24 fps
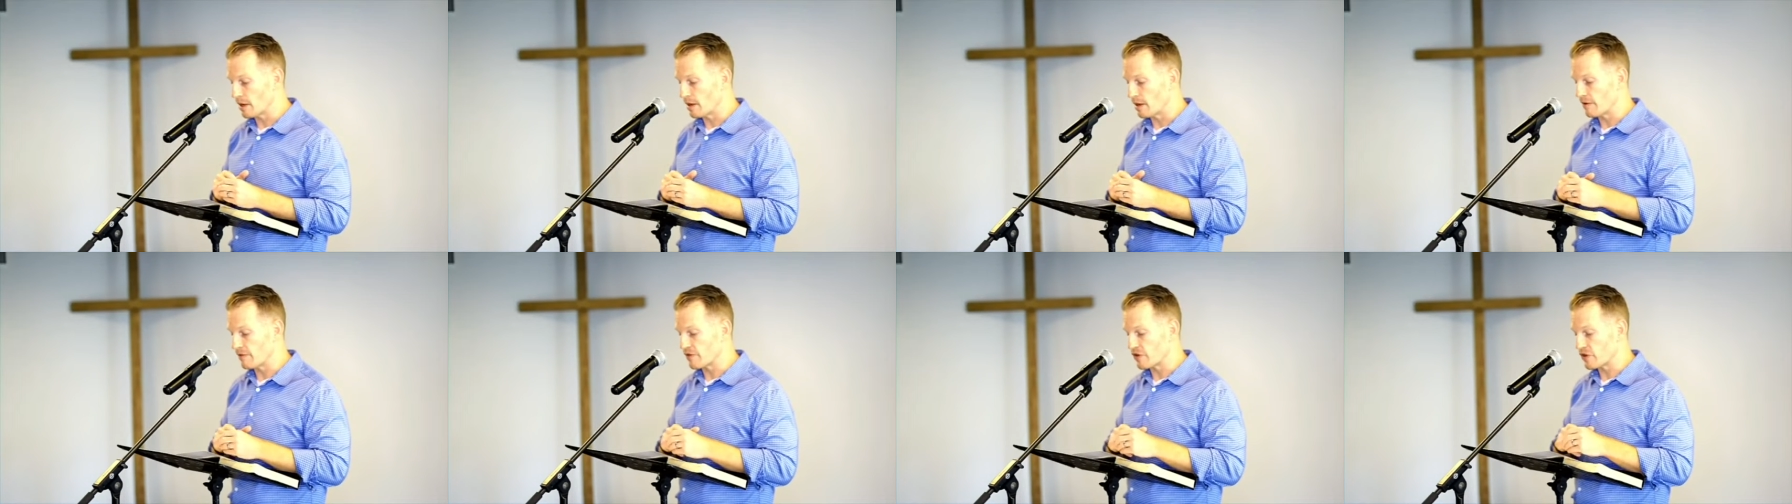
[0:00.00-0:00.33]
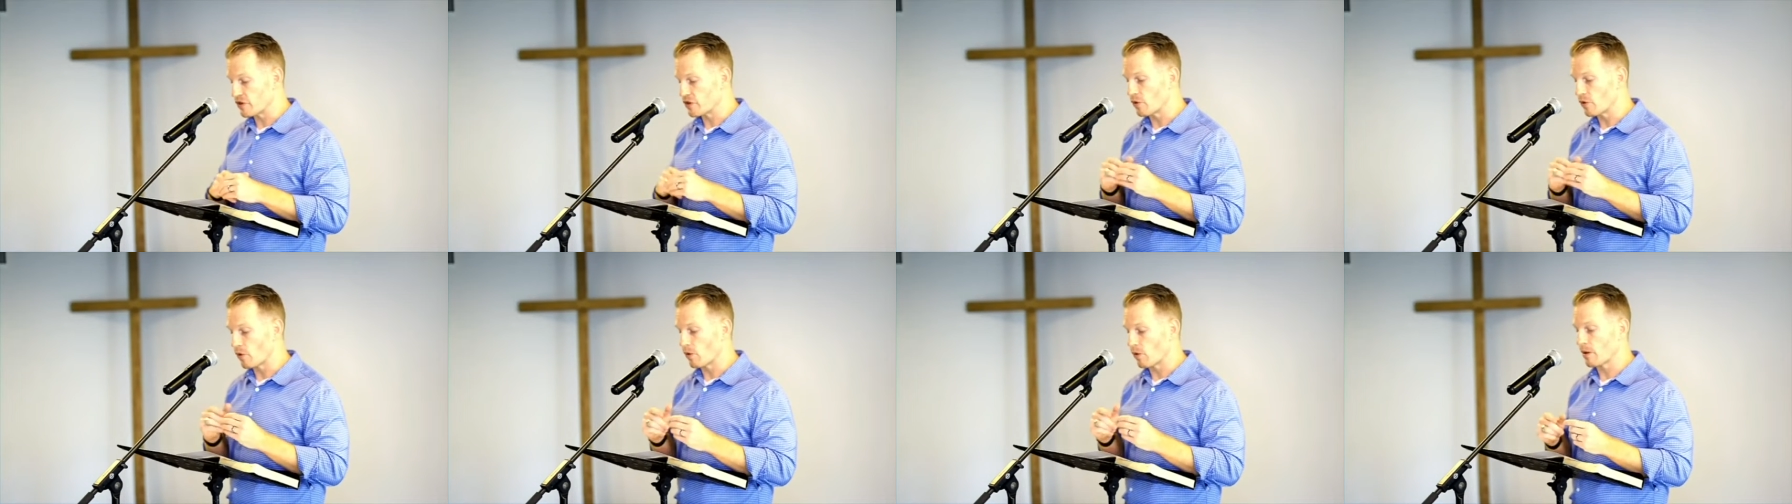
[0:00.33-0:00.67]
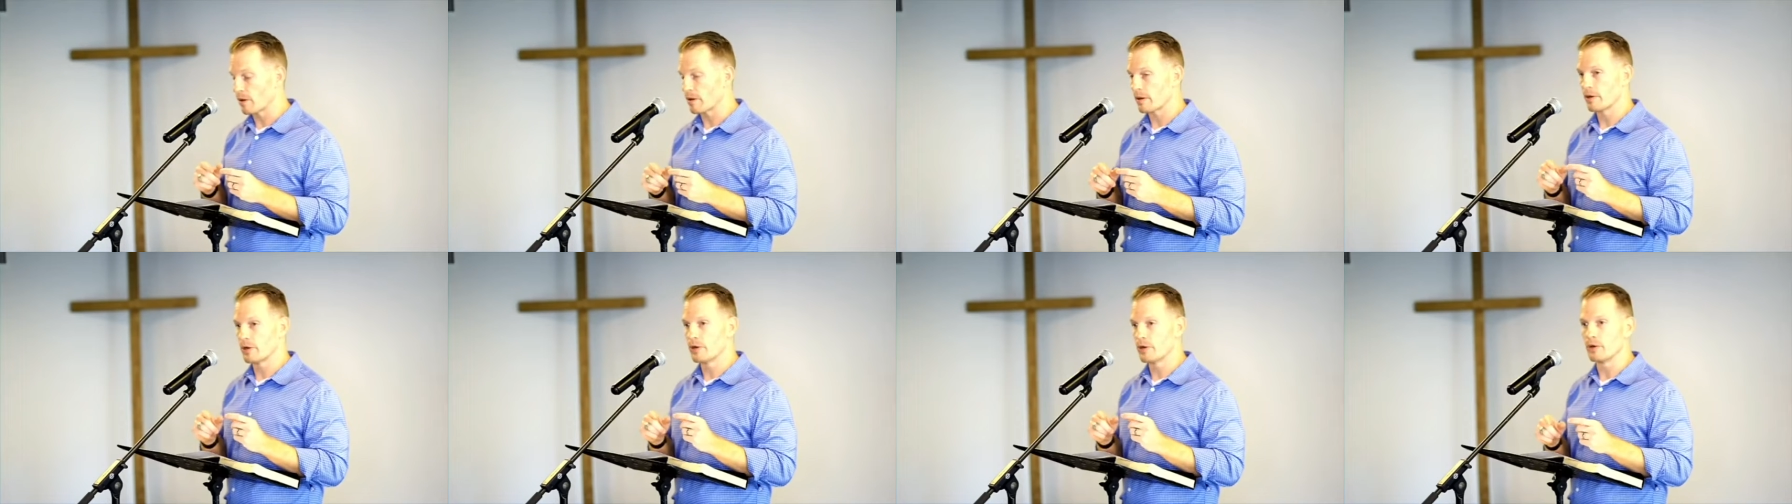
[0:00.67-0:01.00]
of
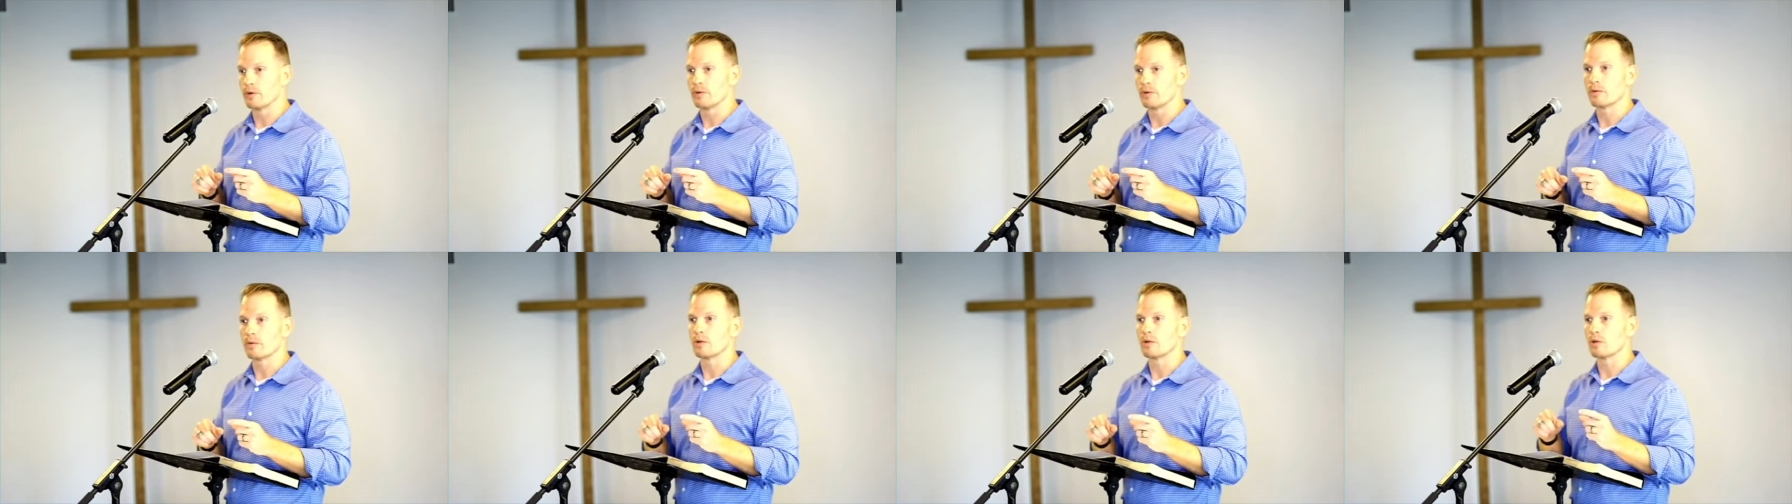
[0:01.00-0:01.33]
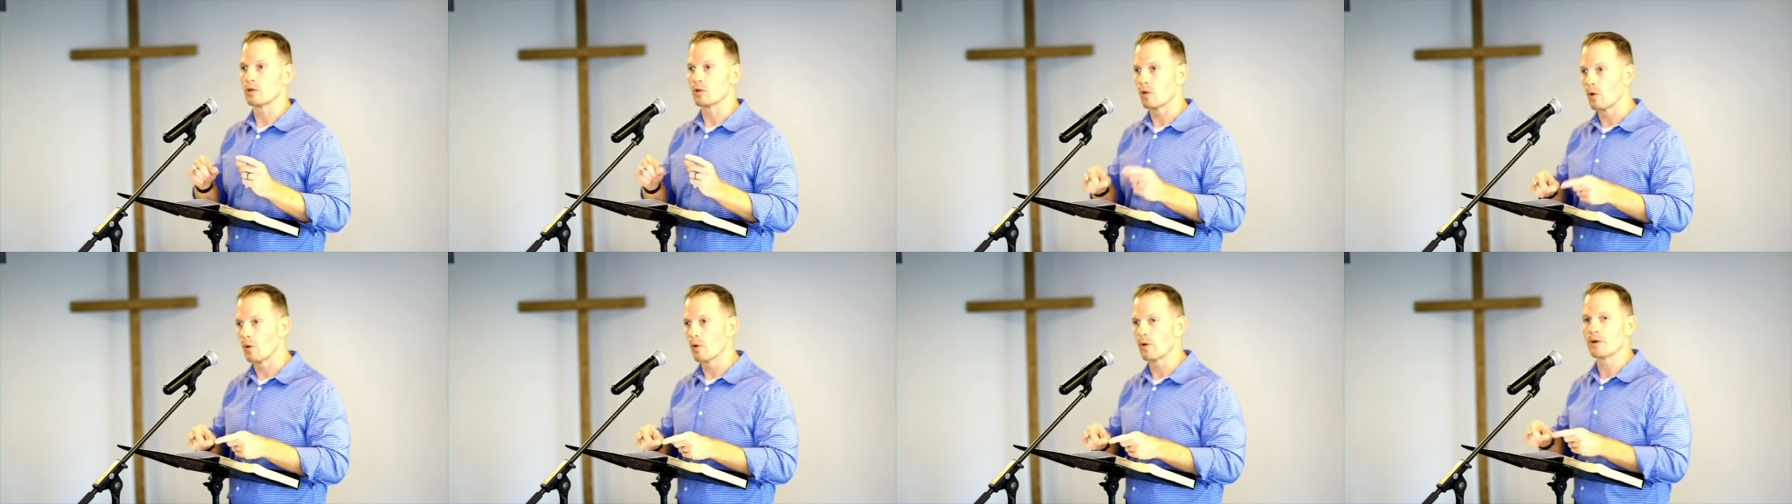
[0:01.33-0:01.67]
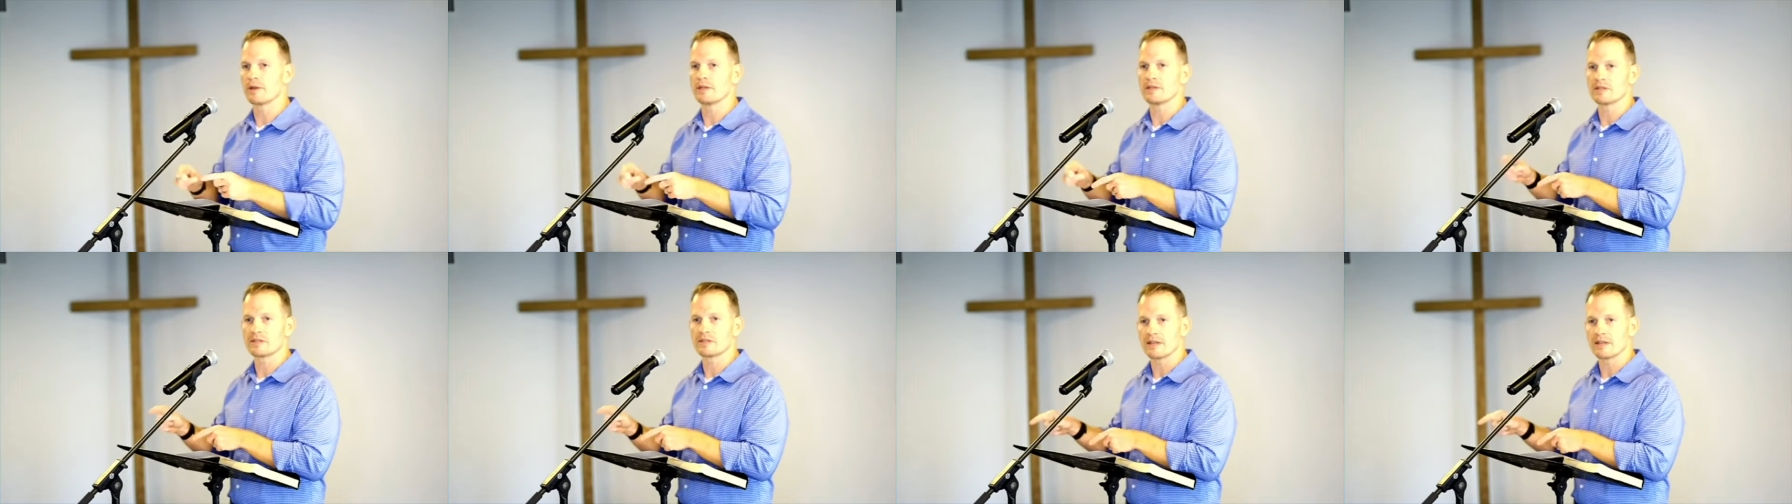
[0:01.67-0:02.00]
your who?
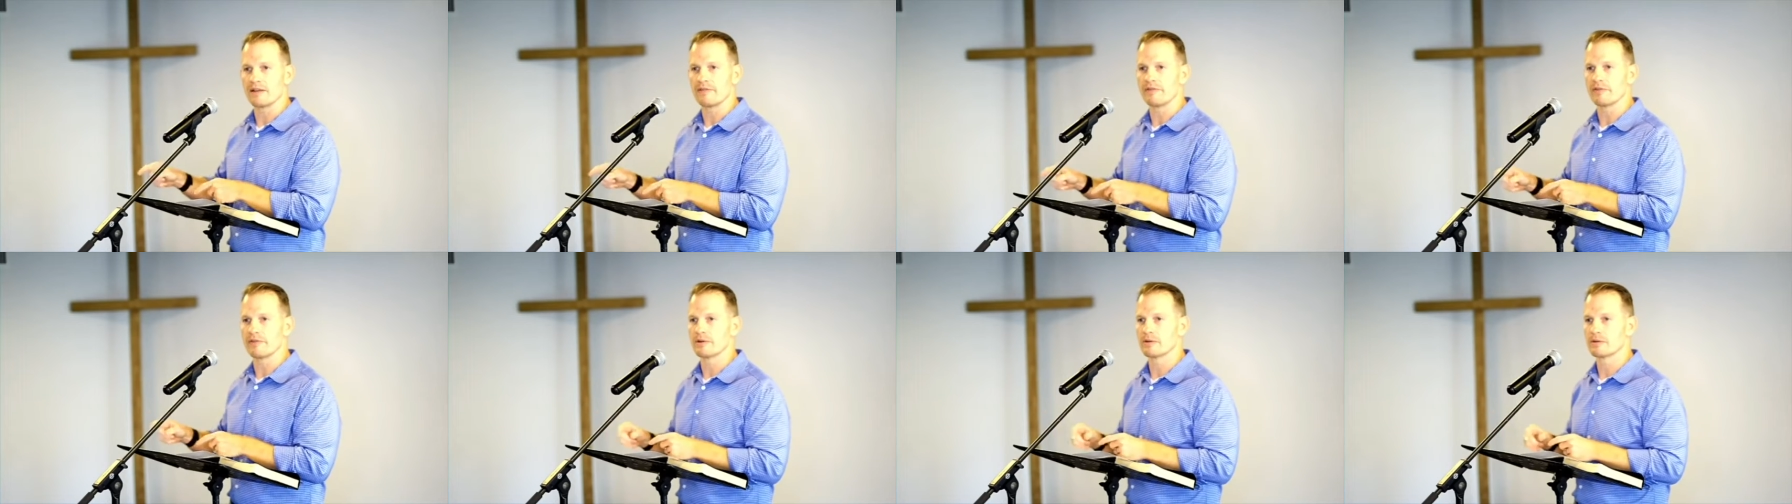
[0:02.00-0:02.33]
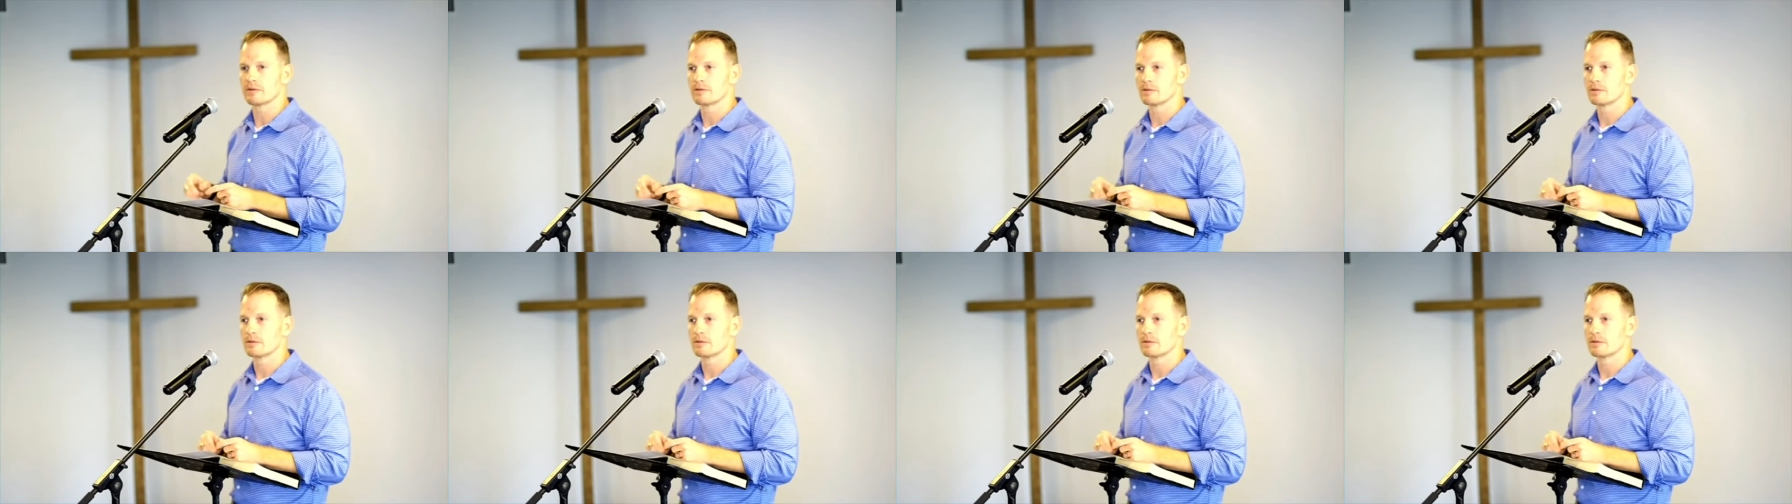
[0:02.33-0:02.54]
Lord and Savior.